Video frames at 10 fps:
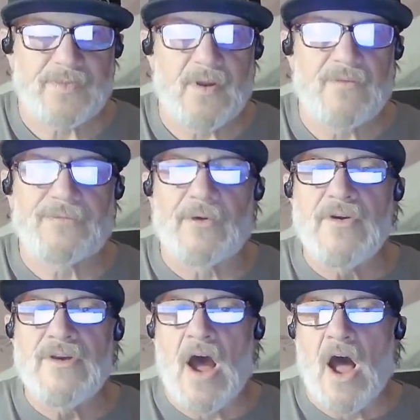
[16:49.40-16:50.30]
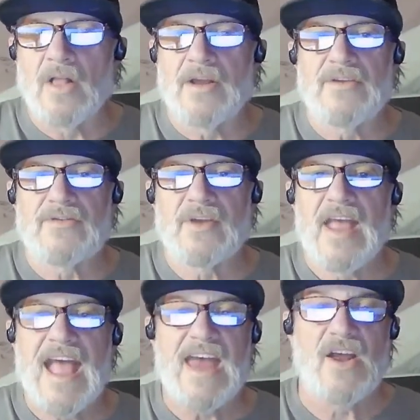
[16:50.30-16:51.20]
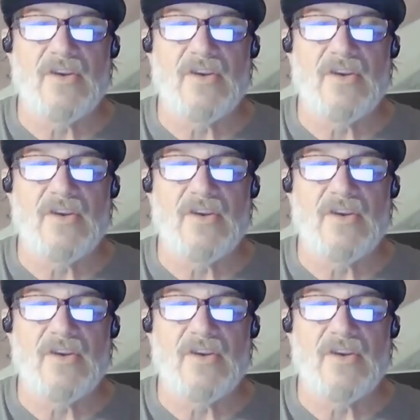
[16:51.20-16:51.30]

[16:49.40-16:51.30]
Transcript: for knowledge and